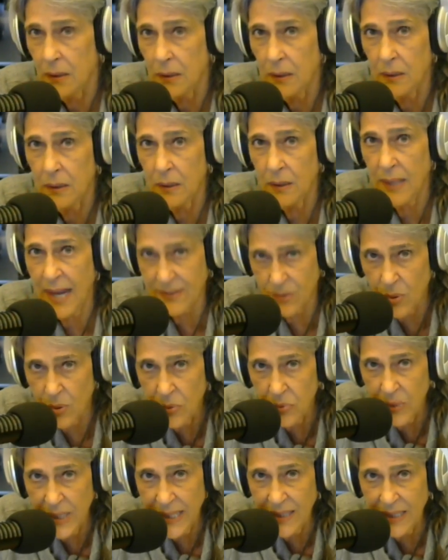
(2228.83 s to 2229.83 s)
That's what
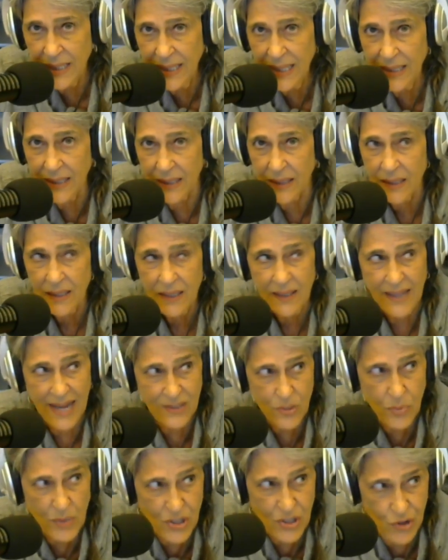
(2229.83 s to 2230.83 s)
we did.
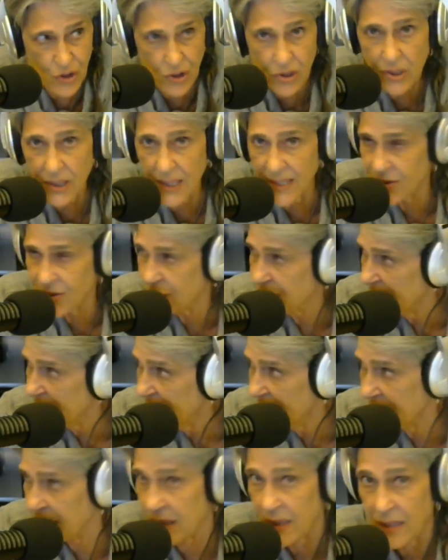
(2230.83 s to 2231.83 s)
That's what journalists
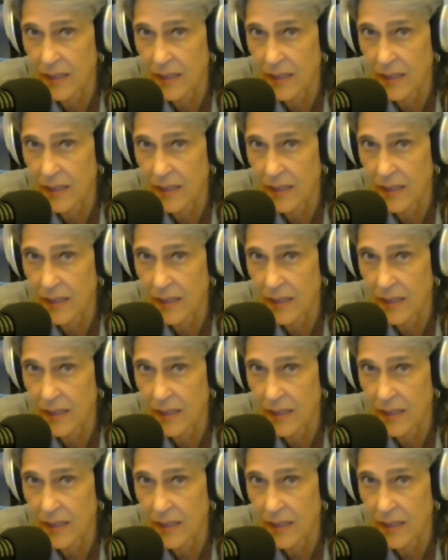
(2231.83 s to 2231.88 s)
did.